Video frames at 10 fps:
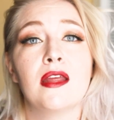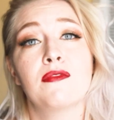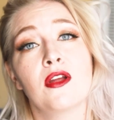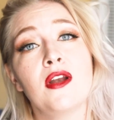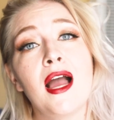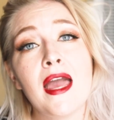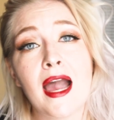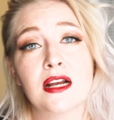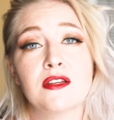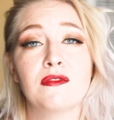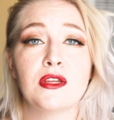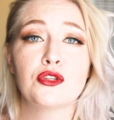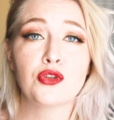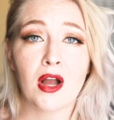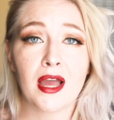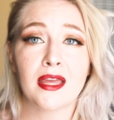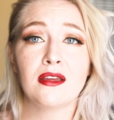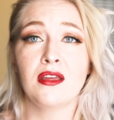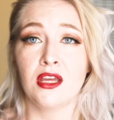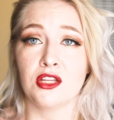If they're not actively trying